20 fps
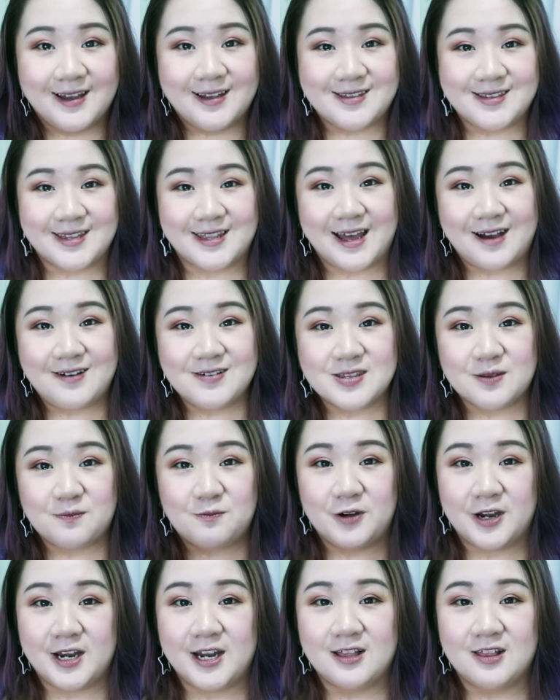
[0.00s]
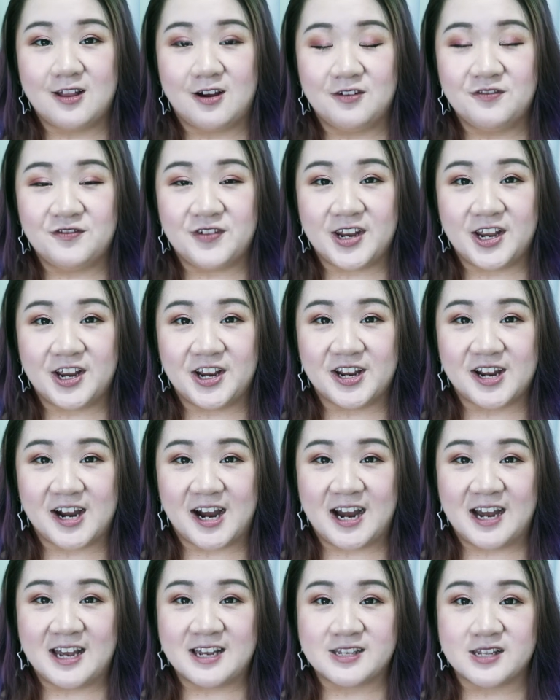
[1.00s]
So that was a pretty long video,
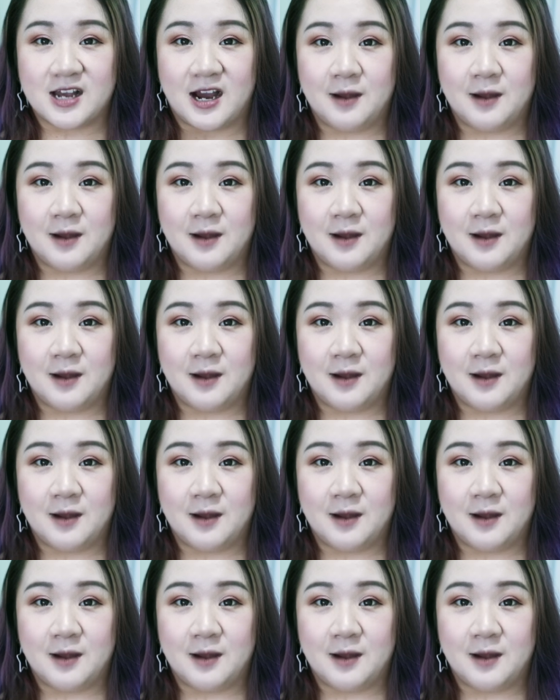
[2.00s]
guys.